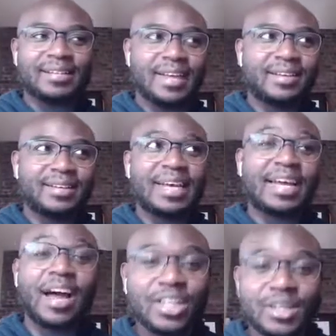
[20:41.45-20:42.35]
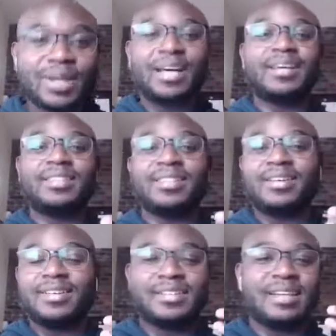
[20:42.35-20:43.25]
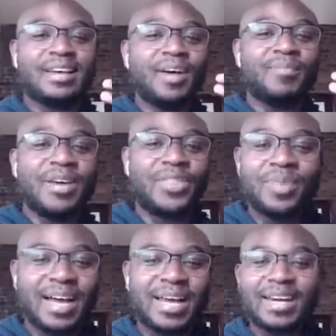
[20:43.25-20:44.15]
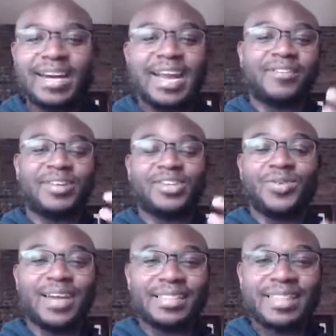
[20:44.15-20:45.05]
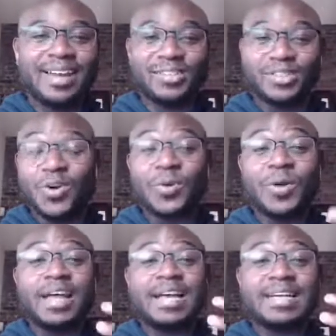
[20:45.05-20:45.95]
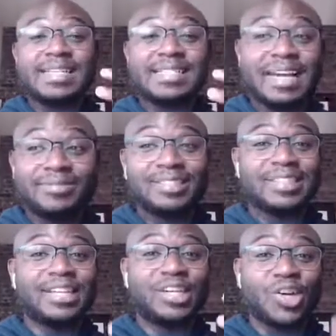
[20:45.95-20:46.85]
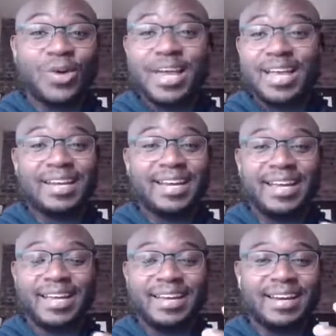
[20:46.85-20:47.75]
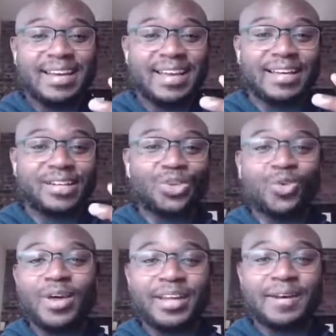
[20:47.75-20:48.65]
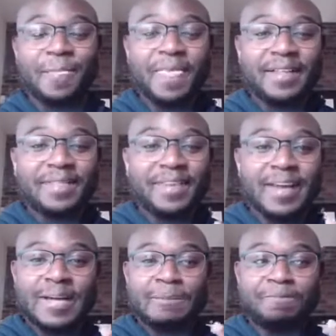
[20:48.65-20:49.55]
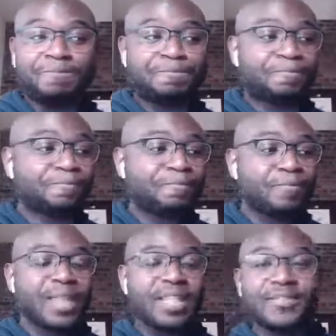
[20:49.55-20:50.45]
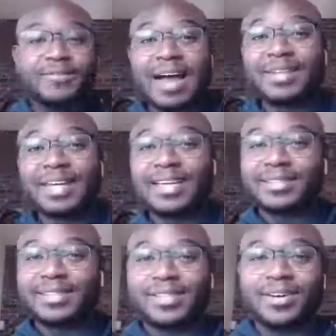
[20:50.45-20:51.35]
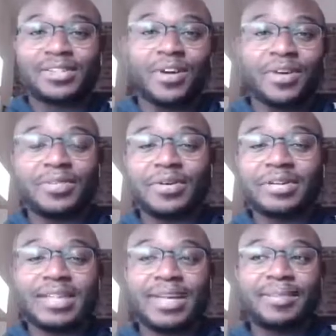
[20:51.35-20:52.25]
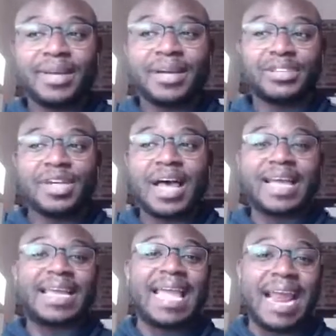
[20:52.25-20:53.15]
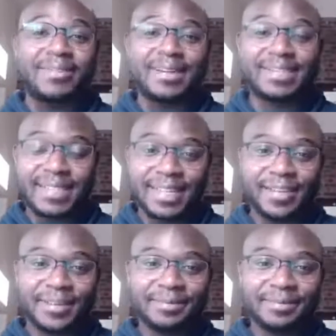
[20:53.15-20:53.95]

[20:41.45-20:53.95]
psychology behind it. There's a method behind it, and Aaron is great at that. So definitely go ahead and join the 5-day challenge that starts on Thursday, because I guarantee you,